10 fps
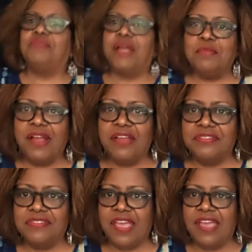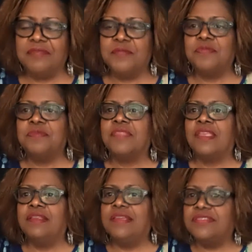Brown said,
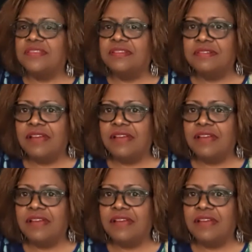listen,